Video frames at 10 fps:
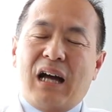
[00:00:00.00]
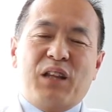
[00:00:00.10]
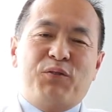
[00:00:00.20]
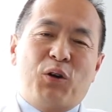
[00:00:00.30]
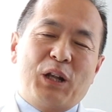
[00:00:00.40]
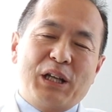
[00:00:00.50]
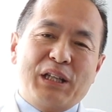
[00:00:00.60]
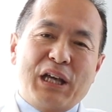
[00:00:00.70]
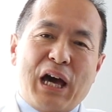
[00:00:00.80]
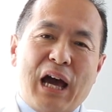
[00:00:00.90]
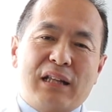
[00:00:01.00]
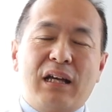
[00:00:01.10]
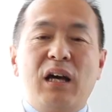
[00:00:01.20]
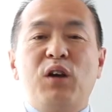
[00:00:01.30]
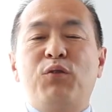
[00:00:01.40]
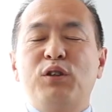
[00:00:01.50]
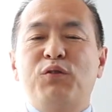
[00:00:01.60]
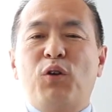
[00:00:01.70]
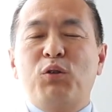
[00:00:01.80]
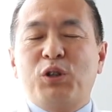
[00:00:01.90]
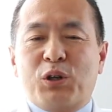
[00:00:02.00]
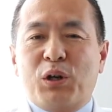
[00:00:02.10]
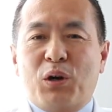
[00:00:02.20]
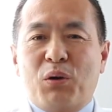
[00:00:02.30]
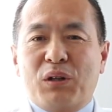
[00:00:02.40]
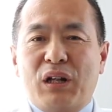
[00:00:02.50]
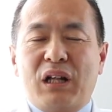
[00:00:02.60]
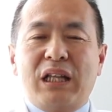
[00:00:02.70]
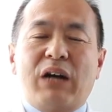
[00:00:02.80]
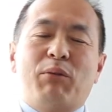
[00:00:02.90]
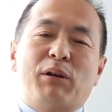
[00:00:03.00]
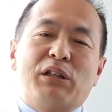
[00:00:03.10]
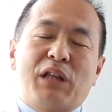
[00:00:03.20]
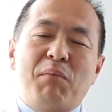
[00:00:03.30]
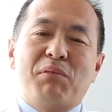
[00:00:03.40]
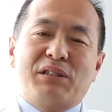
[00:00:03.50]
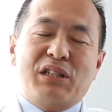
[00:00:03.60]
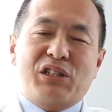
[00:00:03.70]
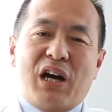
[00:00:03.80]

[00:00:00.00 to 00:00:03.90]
And for a lady at 44 year old, they have about a 10%